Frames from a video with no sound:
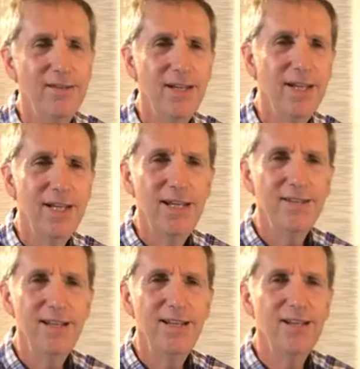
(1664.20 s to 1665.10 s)
See,
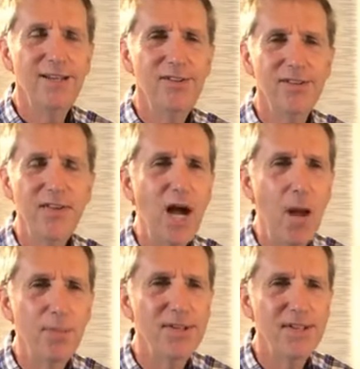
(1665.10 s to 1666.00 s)
isn't it just the
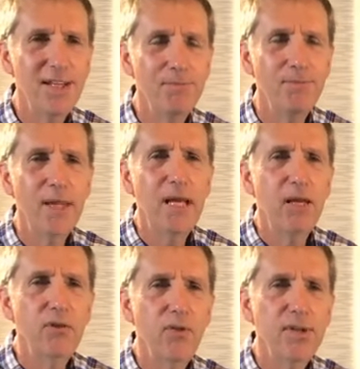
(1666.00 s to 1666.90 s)
opposite?
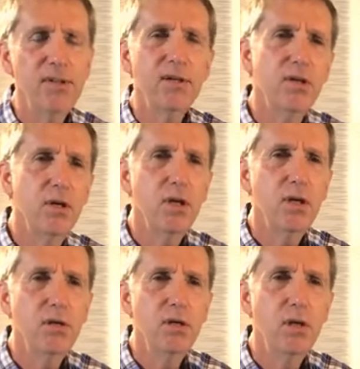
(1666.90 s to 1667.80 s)
So this is
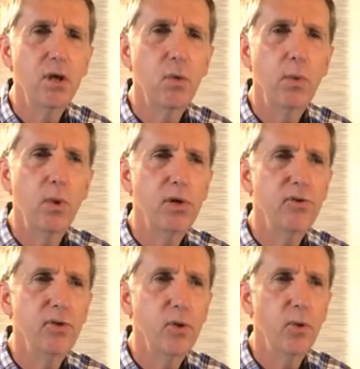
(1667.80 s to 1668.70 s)
good. You know, we
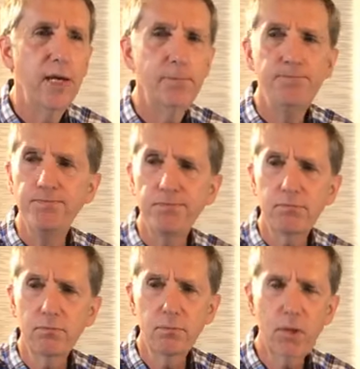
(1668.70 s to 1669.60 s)
want to, um,
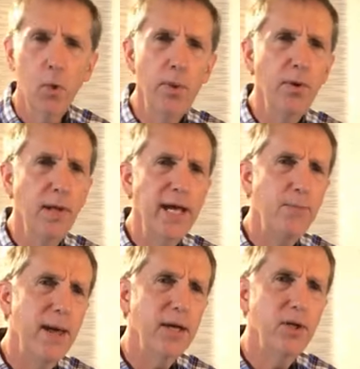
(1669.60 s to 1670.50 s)
we don't
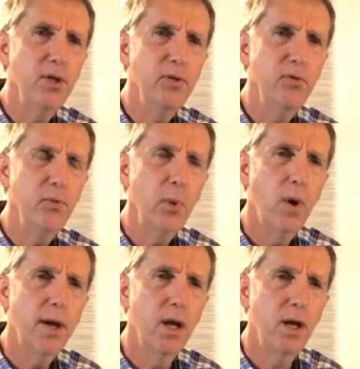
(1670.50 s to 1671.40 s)
like bad news. We
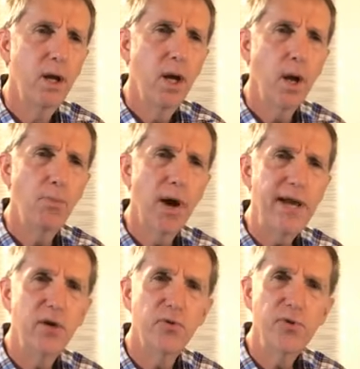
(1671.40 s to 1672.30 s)
want to a
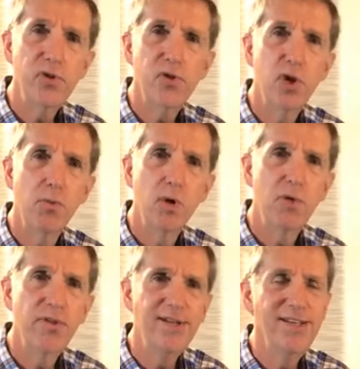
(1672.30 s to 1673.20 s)
brighter future,
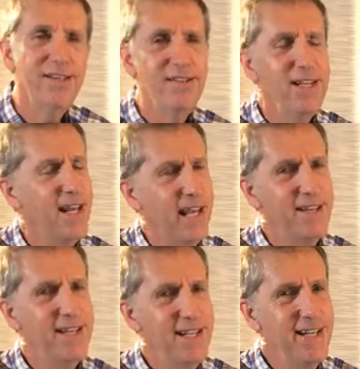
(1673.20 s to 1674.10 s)
more of the Disney
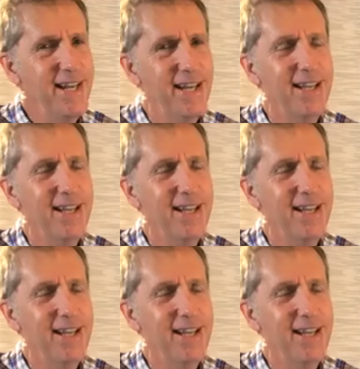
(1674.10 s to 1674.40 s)
ending.